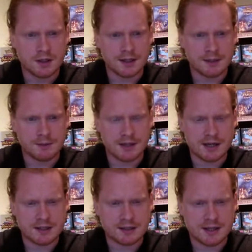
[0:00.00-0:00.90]
An
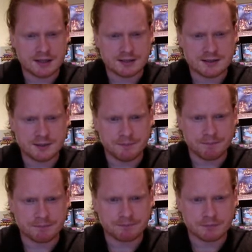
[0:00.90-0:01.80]
Iron Caster.
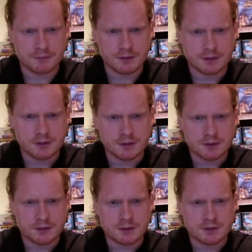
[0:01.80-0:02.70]

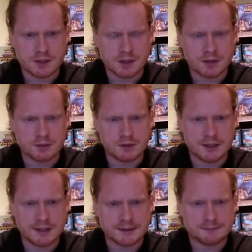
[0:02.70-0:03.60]

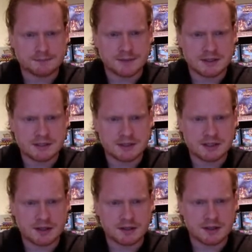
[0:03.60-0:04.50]
So this is the
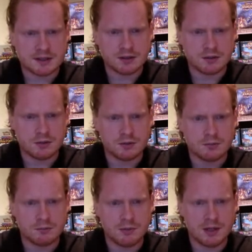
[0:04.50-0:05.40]
guy that is going to
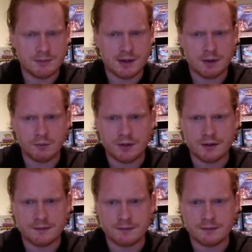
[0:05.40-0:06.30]
mill about
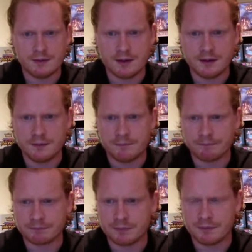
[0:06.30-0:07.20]
with the
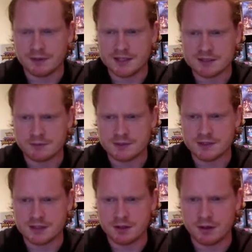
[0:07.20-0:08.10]
lesser
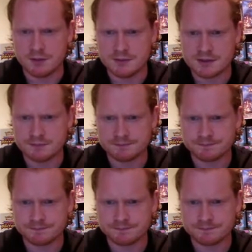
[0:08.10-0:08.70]
obsidian golems.